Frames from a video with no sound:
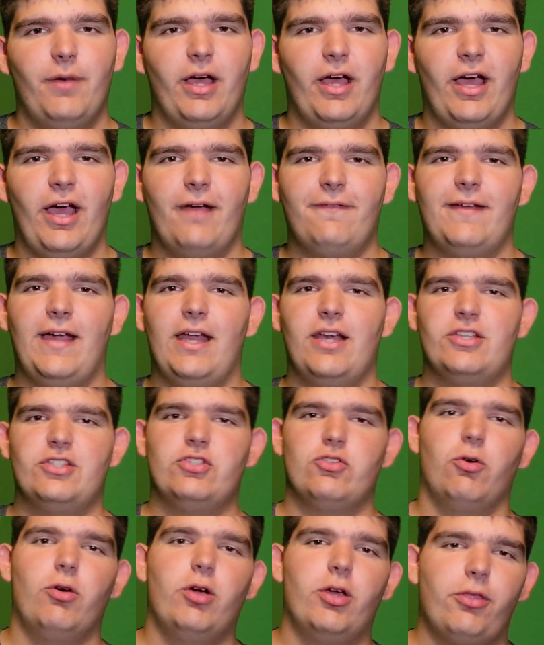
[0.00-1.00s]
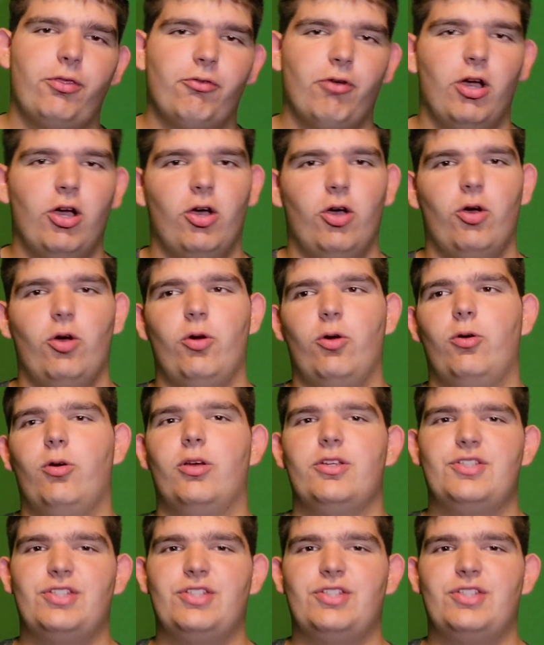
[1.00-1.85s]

but I've had a sore throat,